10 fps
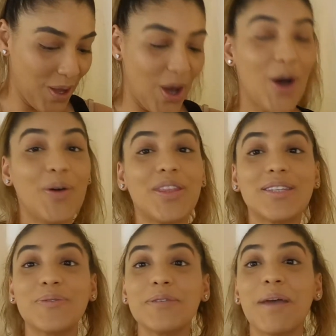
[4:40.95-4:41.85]
Oh,
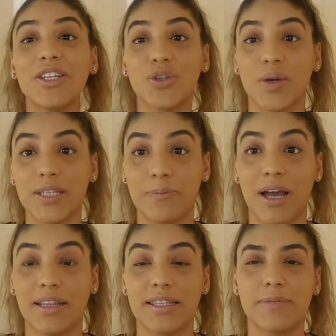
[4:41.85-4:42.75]
this was my choice
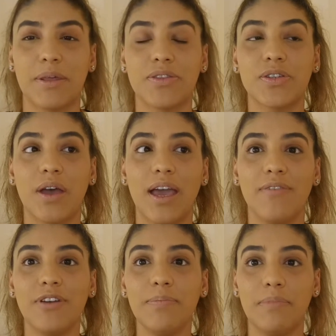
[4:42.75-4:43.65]
product this month. So
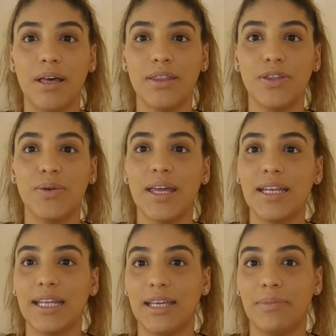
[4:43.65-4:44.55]
every month you get
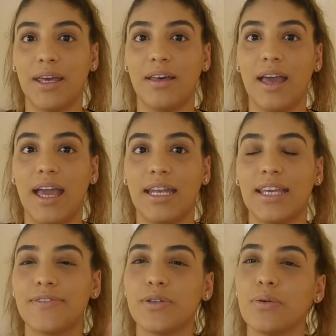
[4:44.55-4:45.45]
an email and it
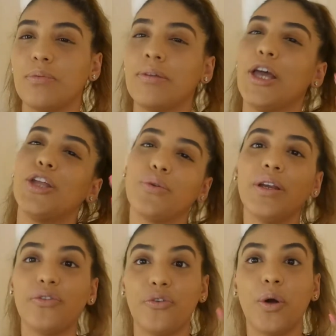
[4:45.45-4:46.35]
gives you 3
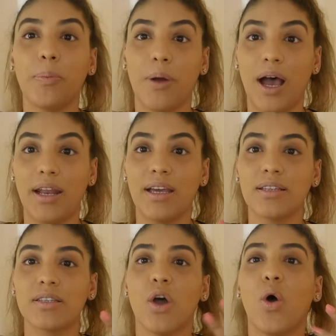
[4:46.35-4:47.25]
to 4
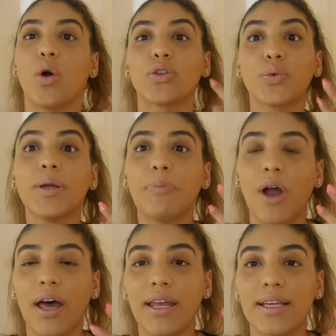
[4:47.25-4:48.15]
products, or 3
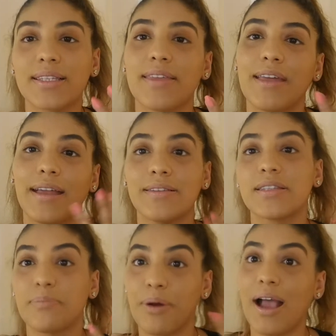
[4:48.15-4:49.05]
products and then
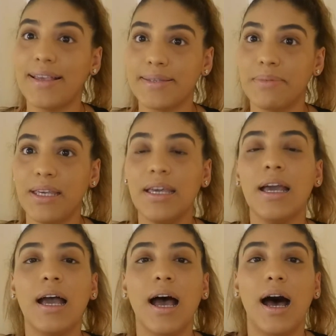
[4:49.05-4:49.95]
surprise me
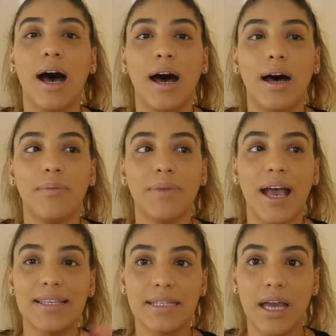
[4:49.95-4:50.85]

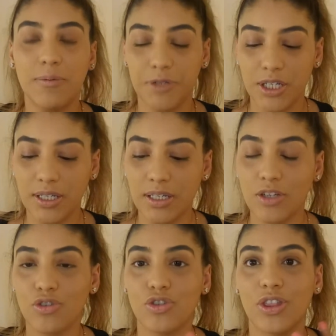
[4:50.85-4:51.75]
as an option
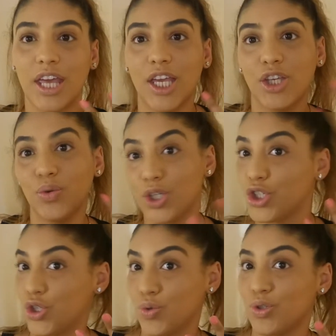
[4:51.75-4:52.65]
that you can
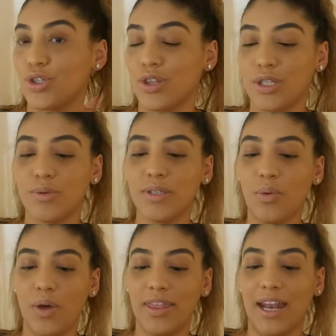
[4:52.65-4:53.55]
choose. So this was the
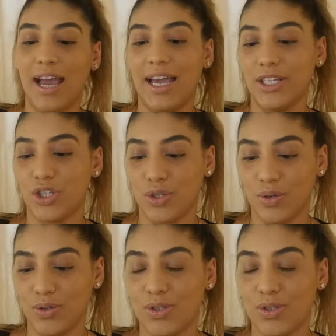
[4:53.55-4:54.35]
one that I chose.